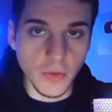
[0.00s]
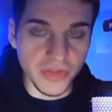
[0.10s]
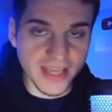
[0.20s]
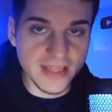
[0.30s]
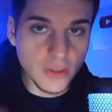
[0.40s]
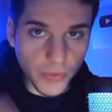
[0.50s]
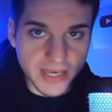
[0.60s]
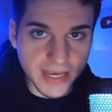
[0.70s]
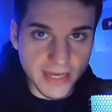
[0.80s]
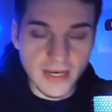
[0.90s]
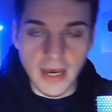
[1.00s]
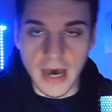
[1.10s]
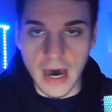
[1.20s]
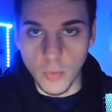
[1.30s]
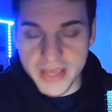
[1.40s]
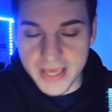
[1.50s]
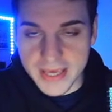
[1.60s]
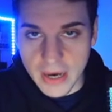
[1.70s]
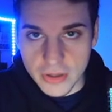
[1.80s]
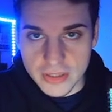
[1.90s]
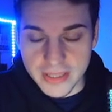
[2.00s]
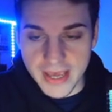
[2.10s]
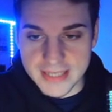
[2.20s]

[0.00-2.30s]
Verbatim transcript: within the weekend, uh, we can calculate